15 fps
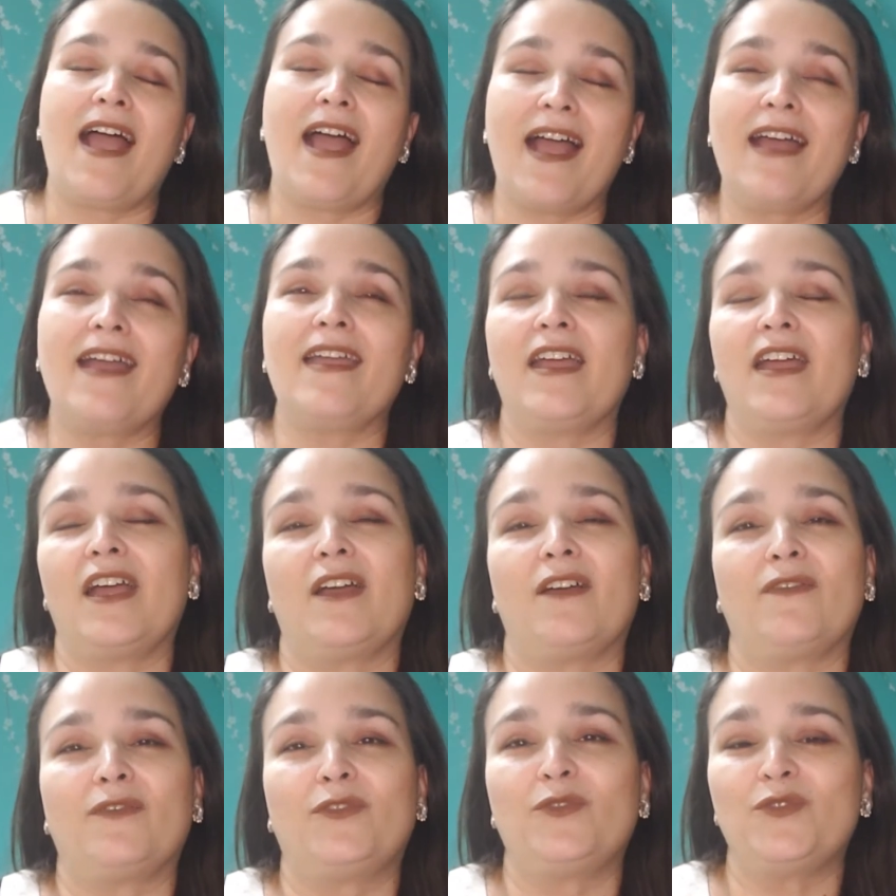I
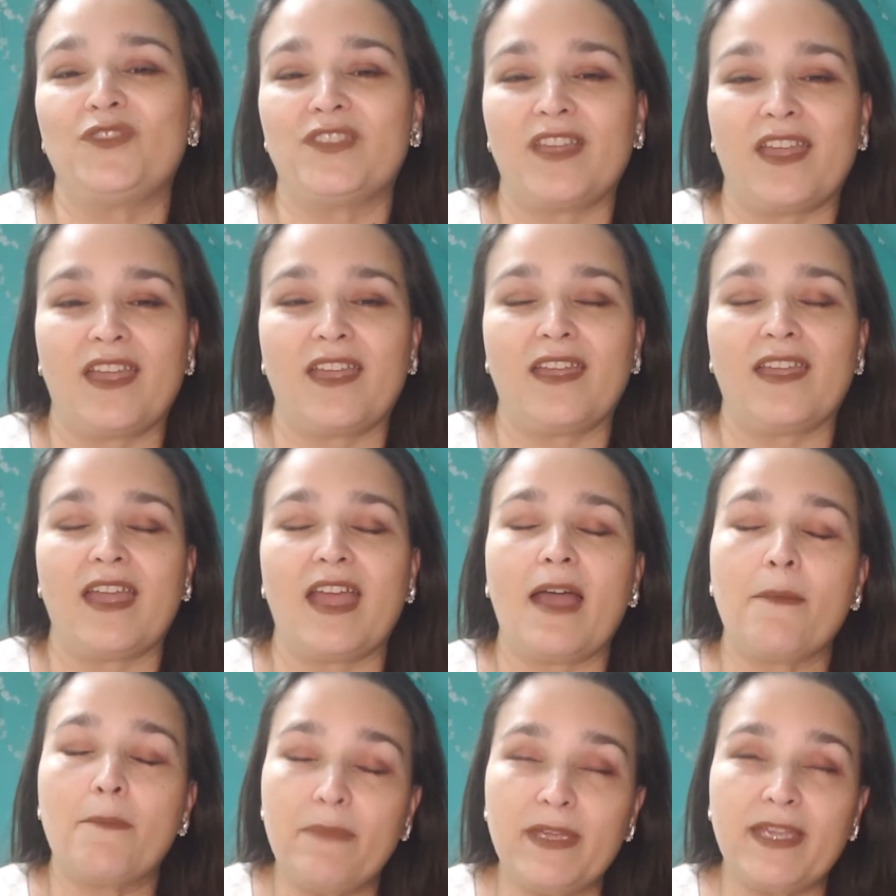have to say
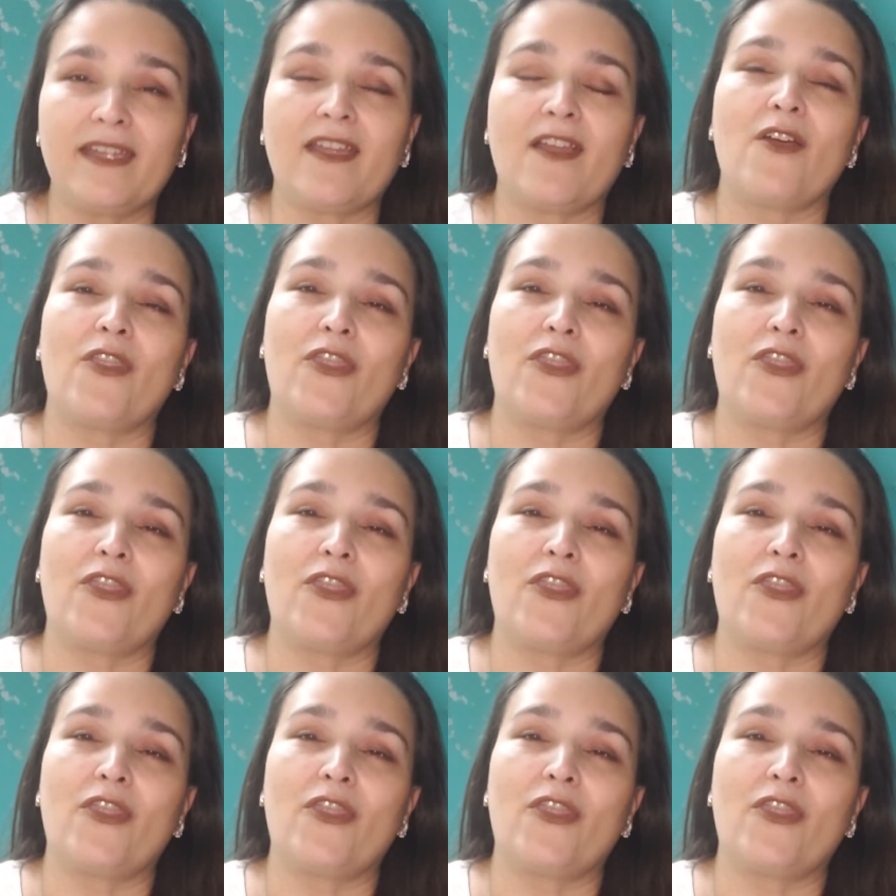a big